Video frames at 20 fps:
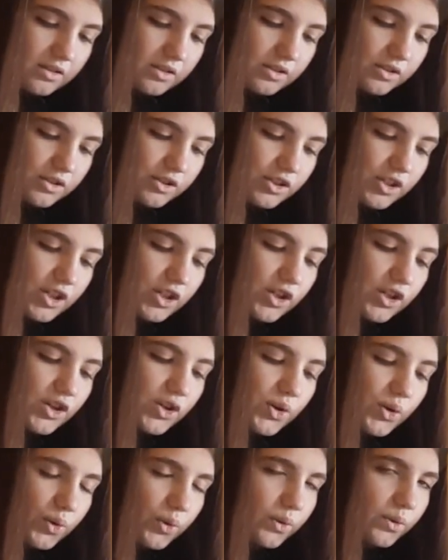She
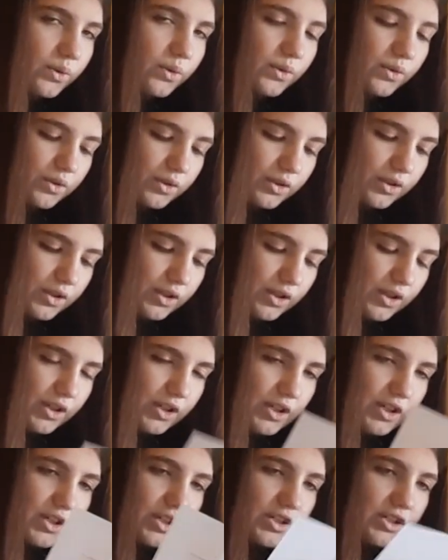knew
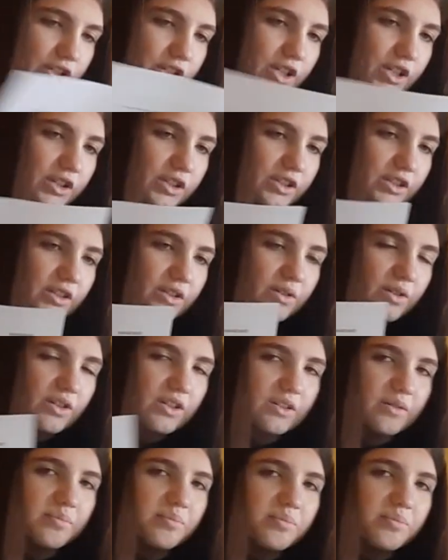she couldn't